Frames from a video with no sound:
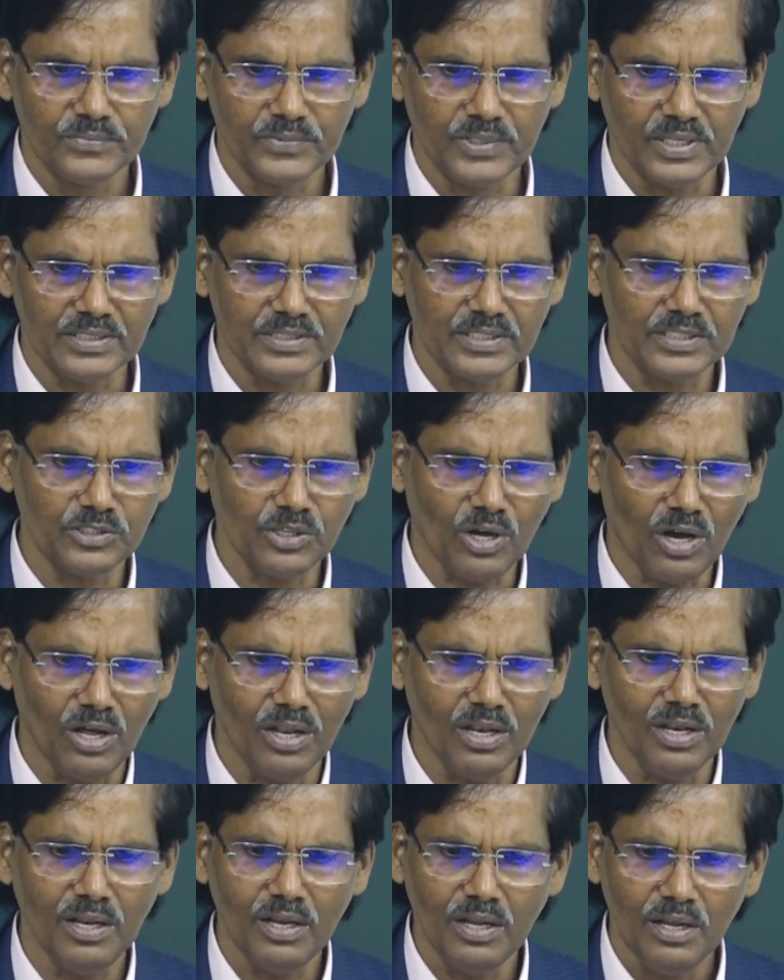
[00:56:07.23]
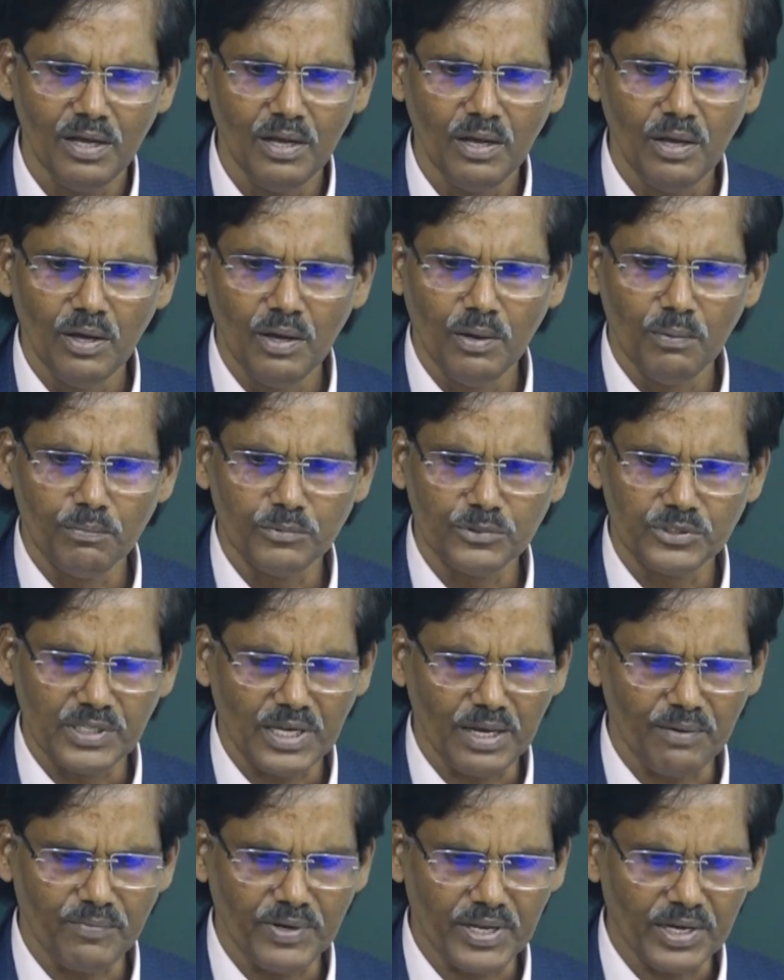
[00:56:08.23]
this is all
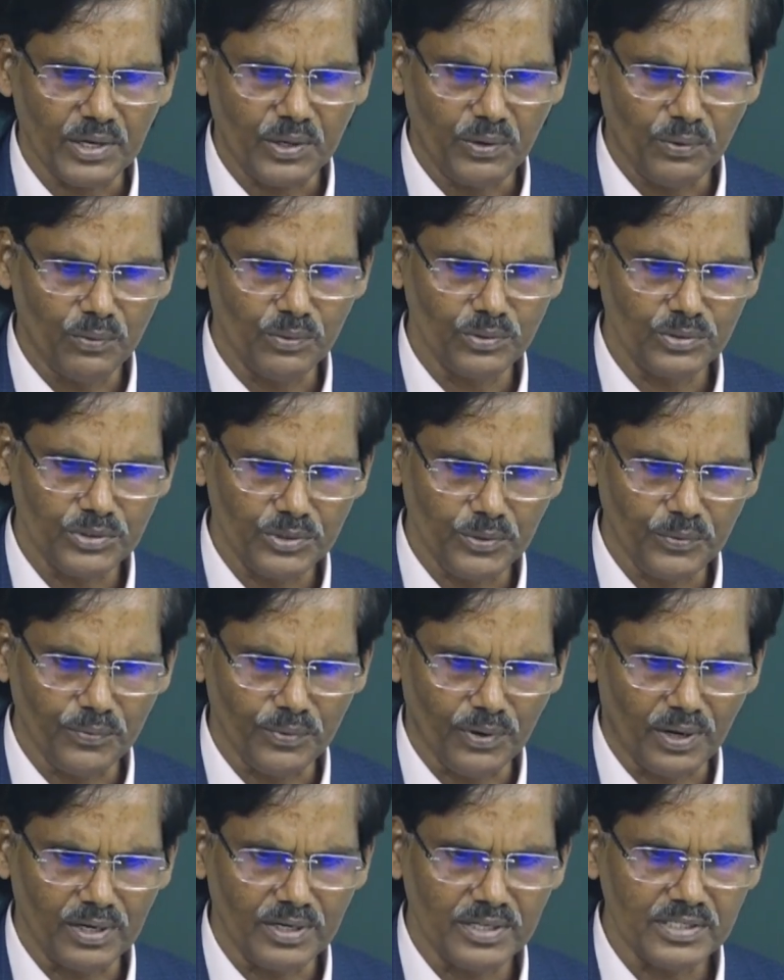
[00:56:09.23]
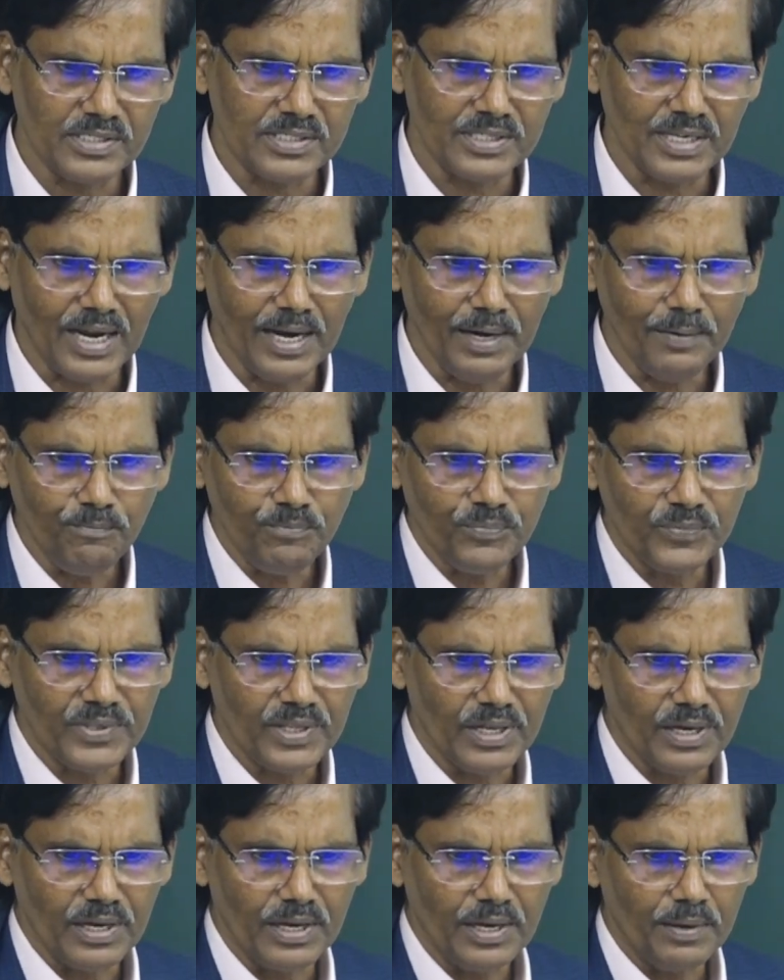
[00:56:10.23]
CFD code, you understand.
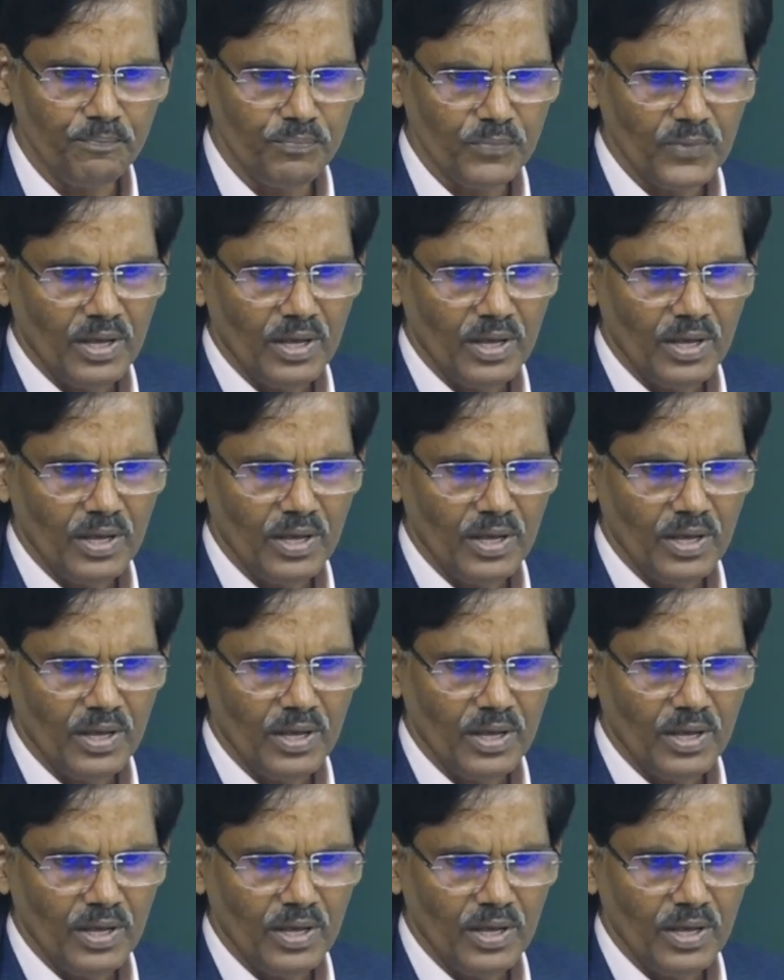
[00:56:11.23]
The